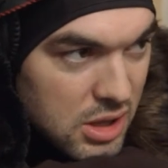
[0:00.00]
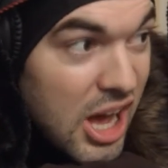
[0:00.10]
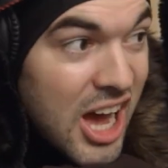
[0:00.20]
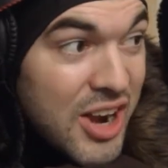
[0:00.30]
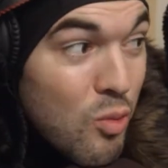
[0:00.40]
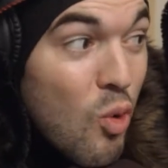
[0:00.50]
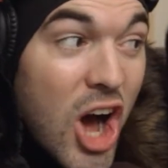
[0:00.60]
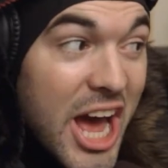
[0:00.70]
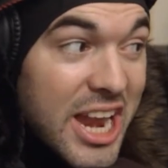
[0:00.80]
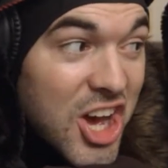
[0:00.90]
On
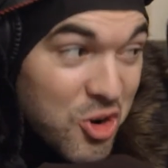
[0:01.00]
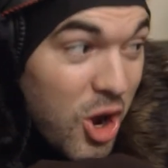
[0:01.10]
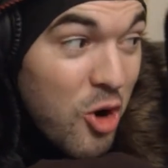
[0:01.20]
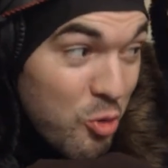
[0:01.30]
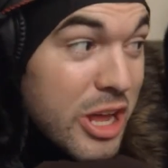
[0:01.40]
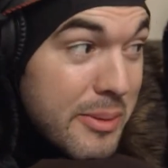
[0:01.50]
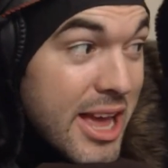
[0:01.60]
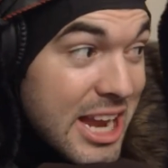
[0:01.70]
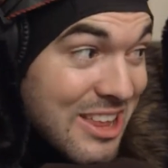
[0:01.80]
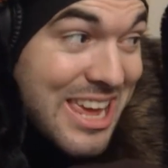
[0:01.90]
what? A, a
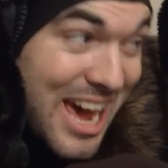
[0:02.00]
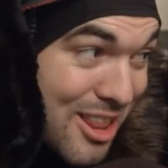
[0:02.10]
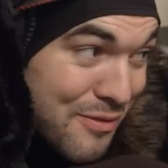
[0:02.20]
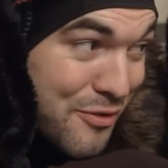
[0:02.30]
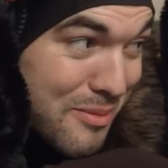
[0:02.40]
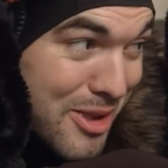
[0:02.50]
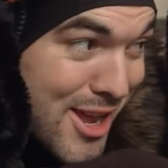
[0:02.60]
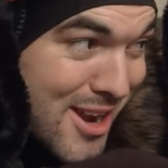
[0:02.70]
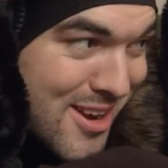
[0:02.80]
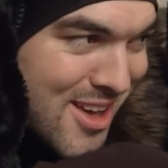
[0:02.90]
remake of The Elephant Man?